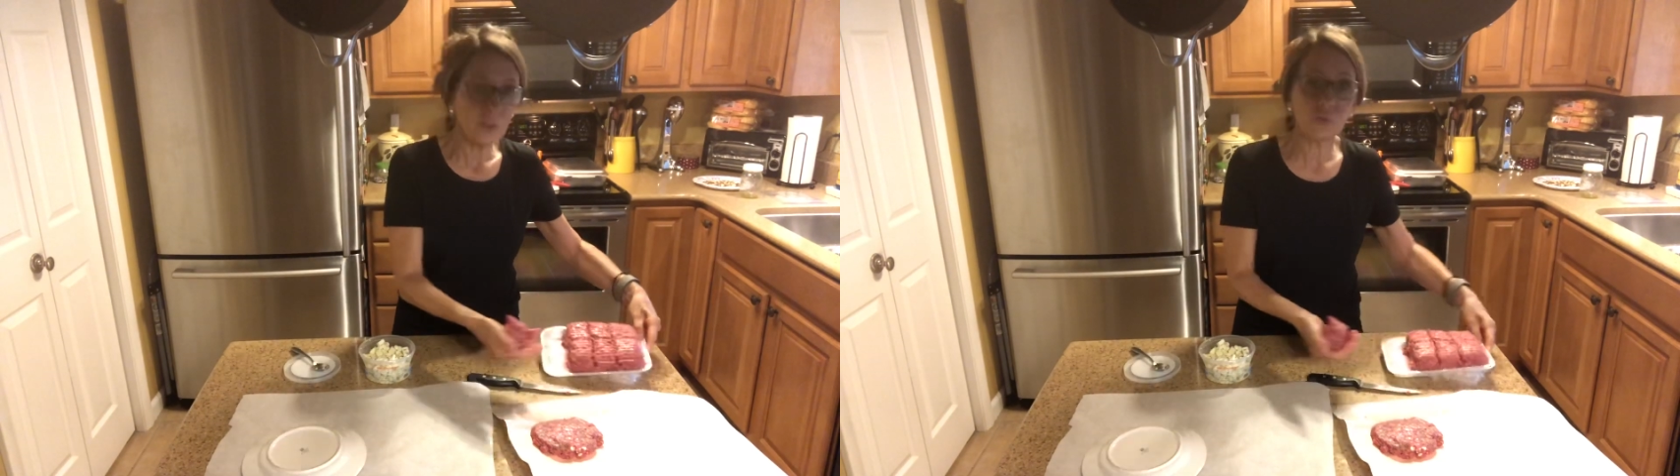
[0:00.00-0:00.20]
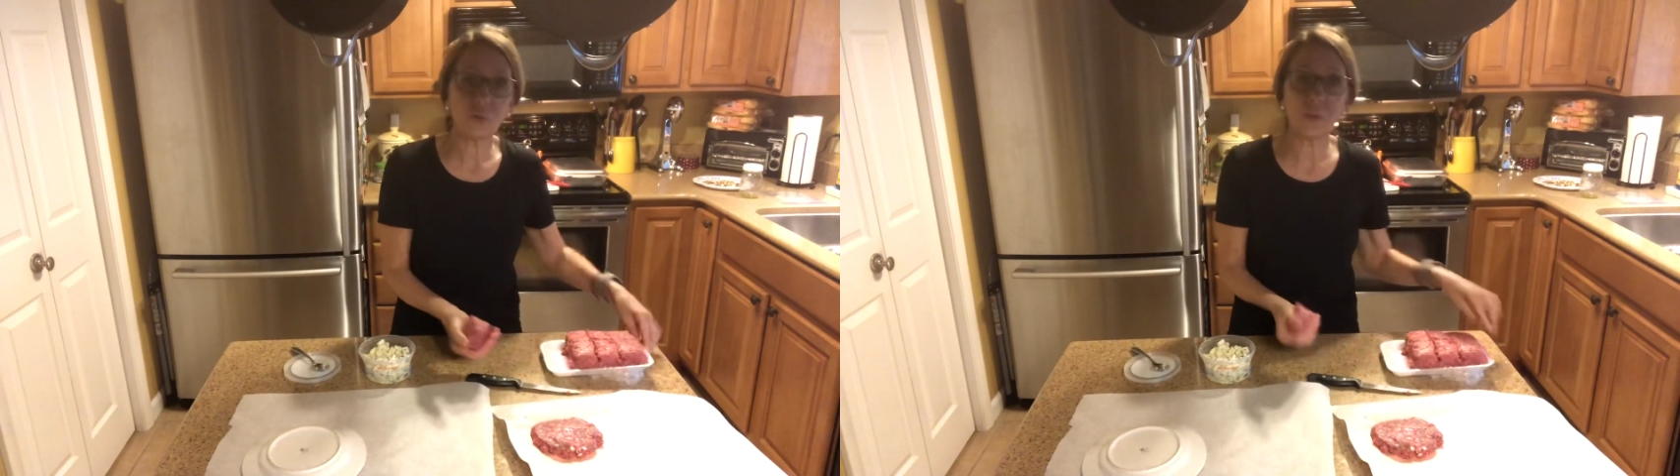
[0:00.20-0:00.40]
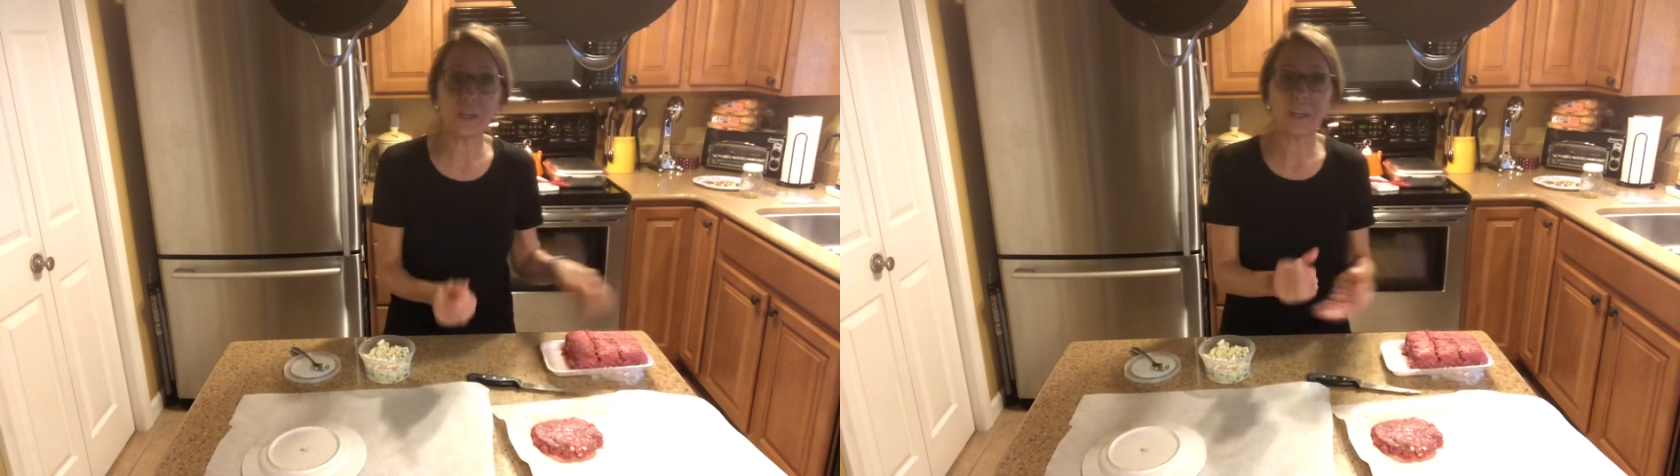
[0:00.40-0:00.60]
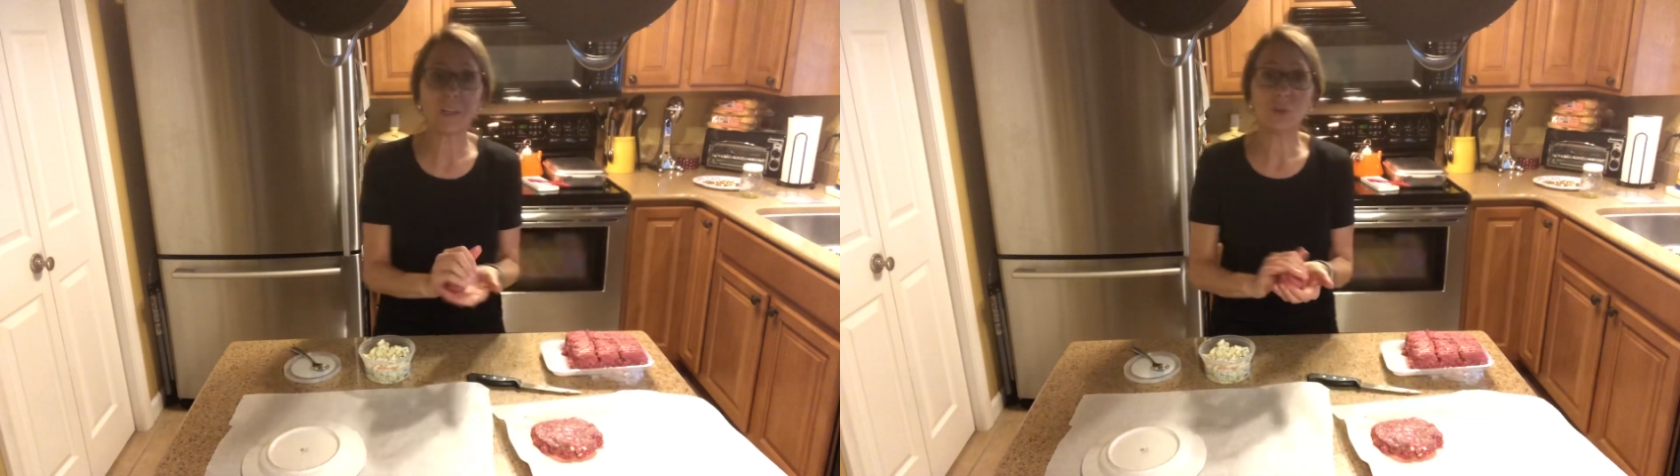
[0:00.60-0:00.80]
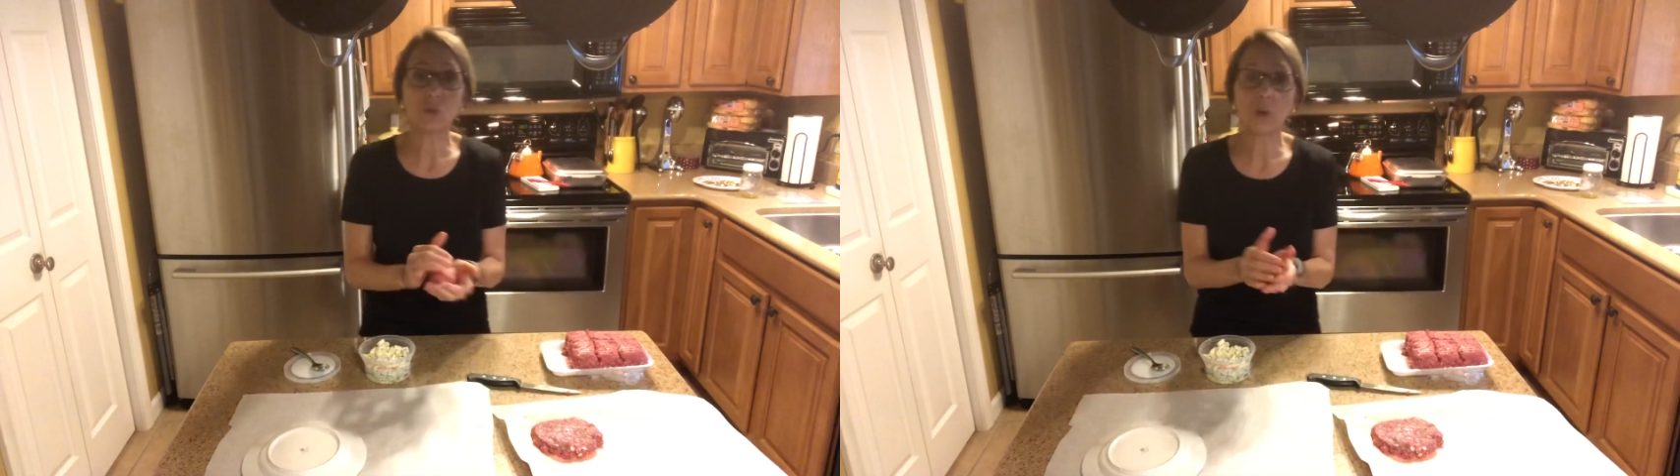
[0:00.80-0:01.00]
so that I
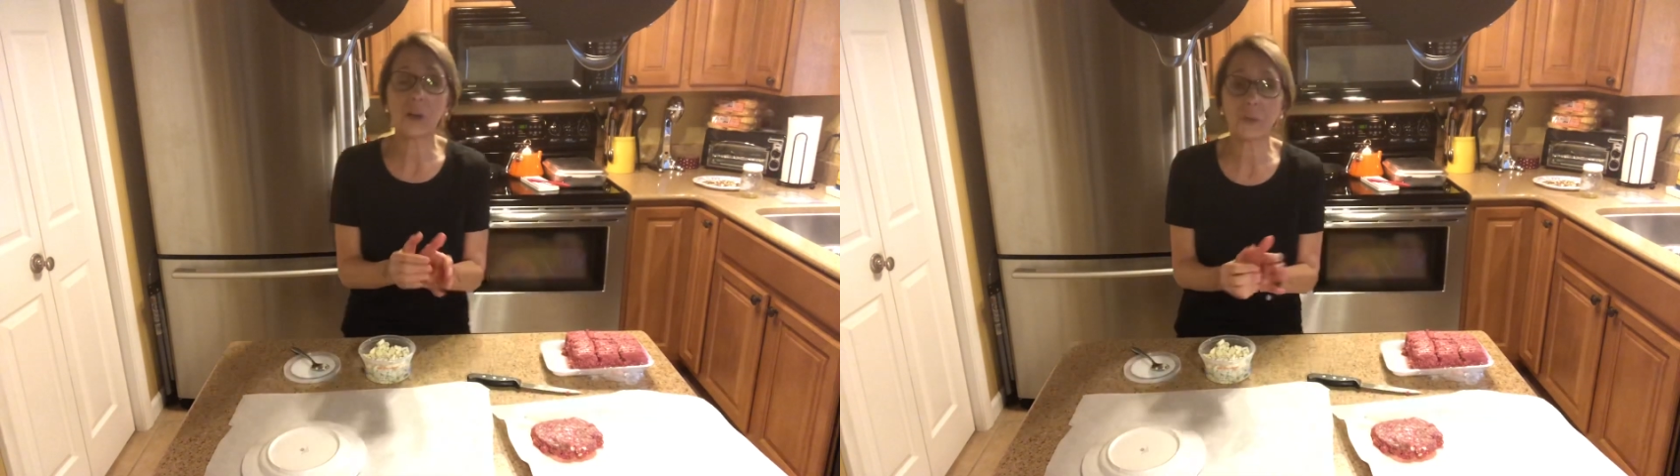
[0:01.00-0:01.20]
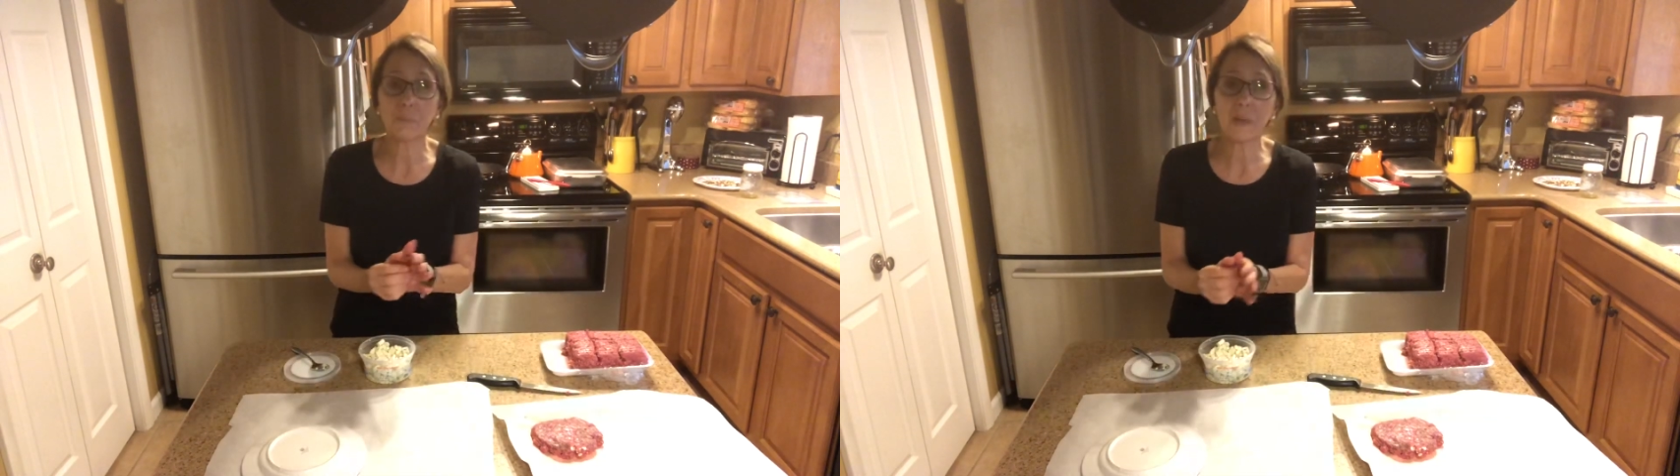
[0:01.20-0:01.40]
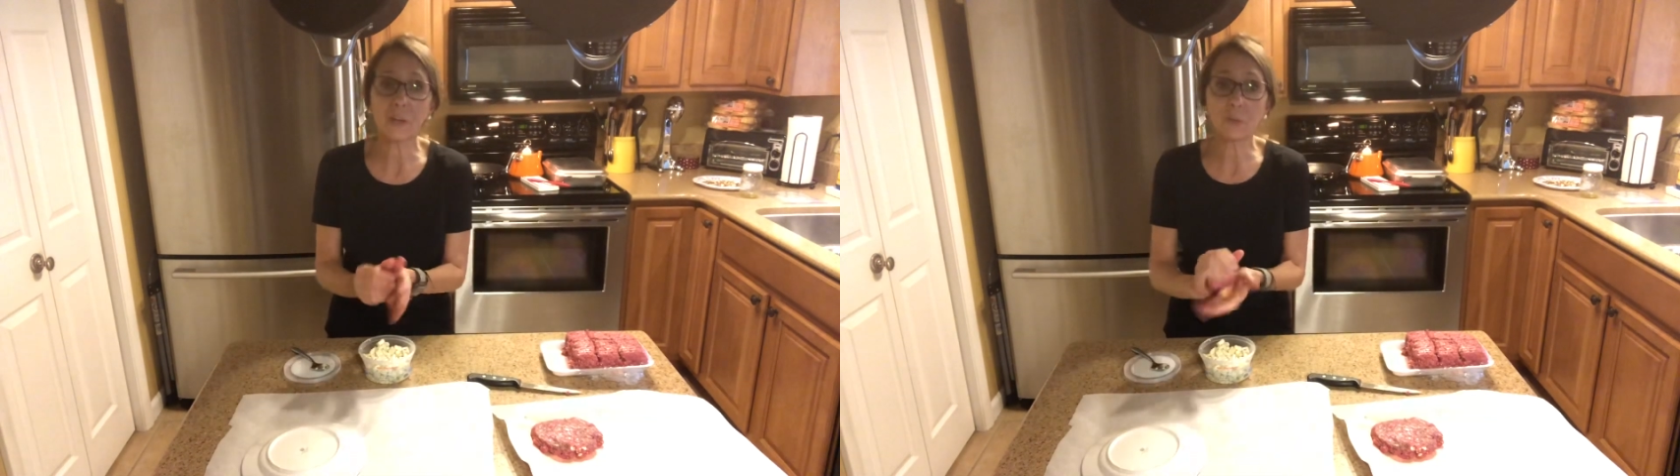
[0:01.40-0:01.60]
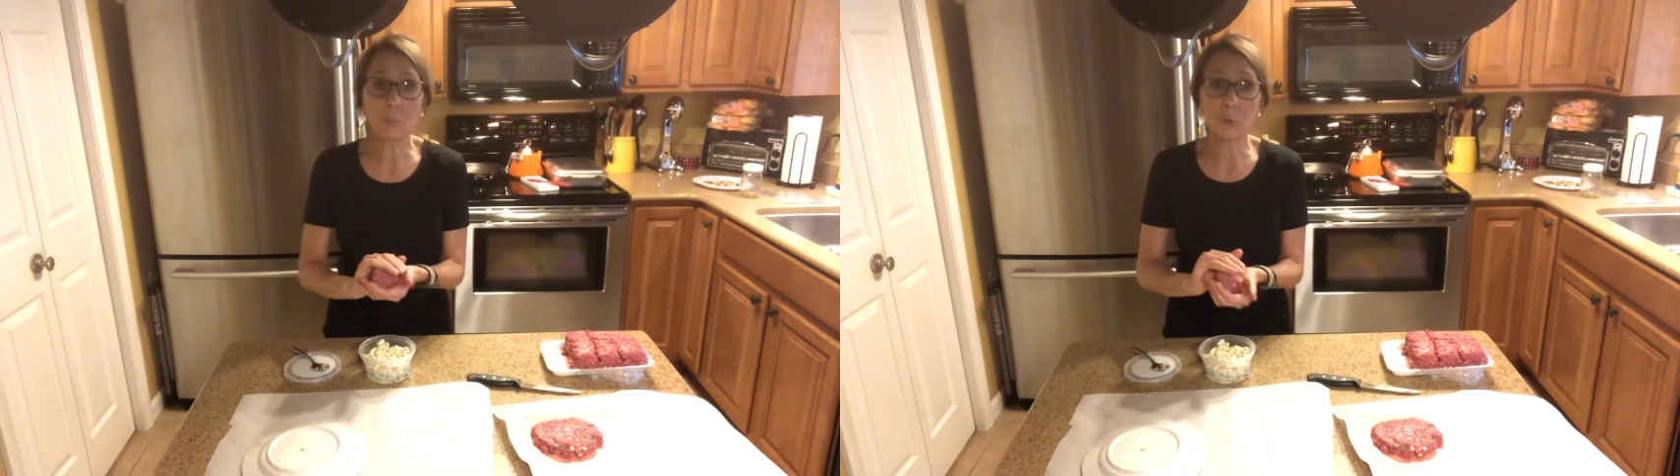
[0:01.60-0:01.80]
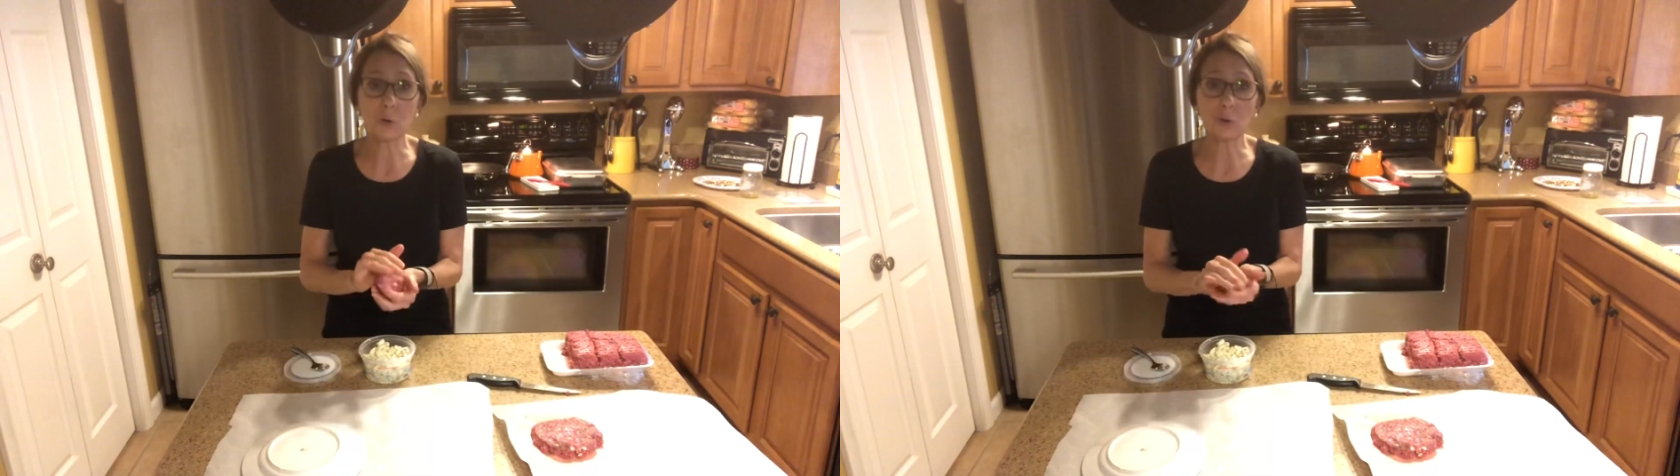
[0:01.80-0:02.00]
can try to make the
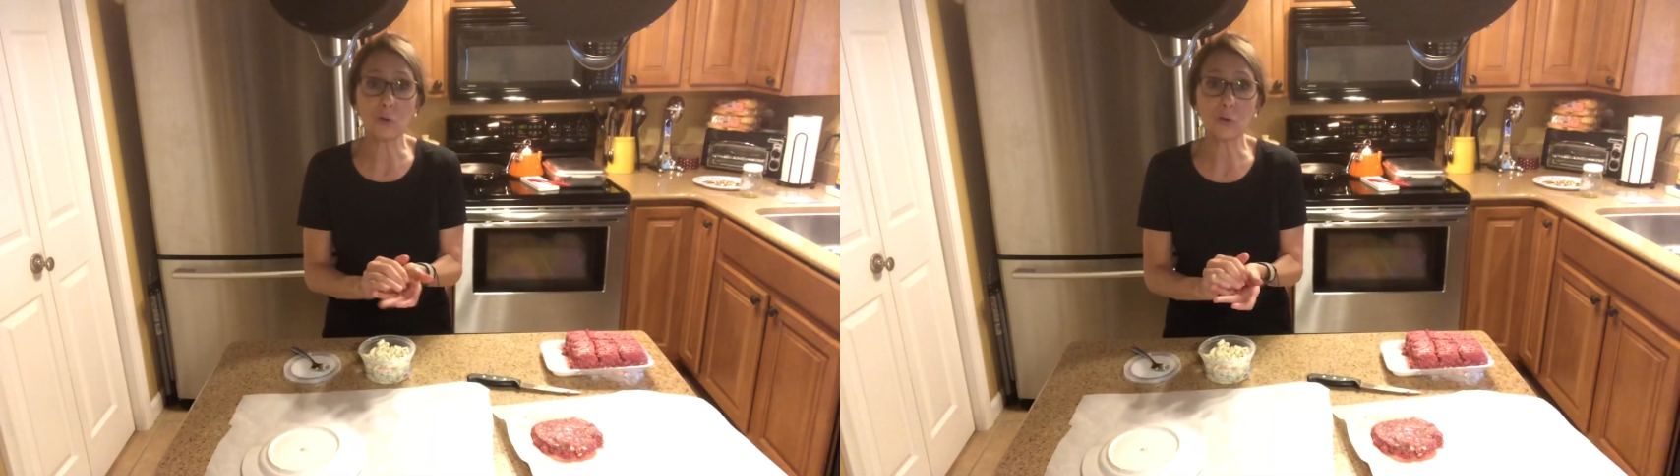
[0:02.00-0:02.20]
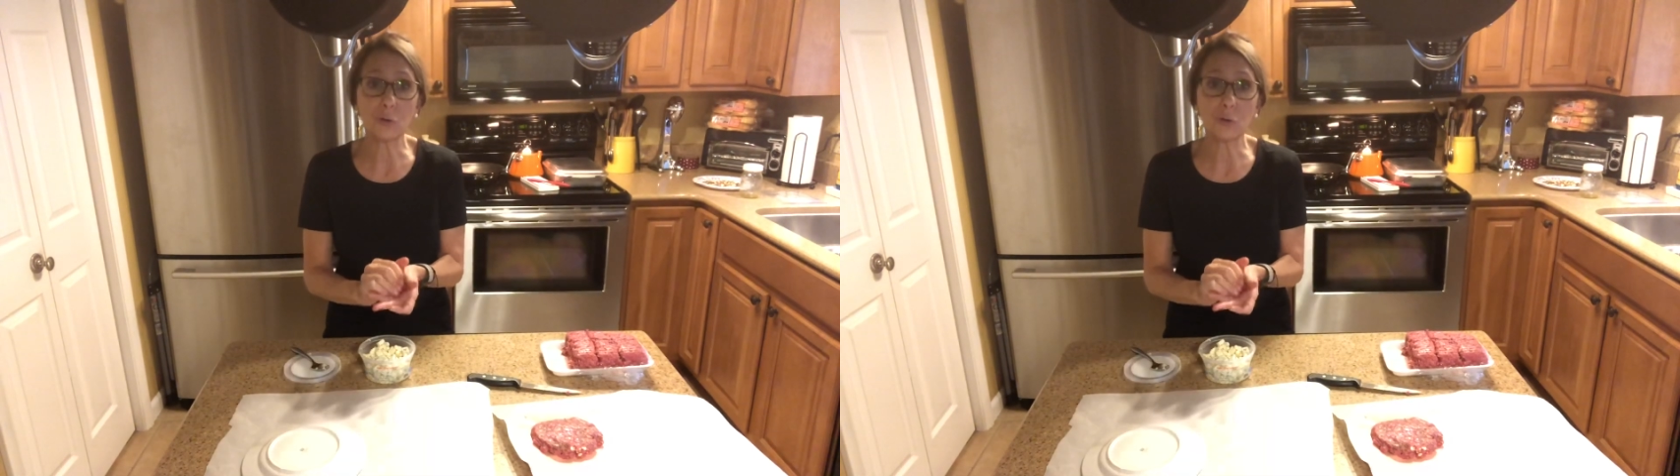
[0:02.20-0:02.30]
burgers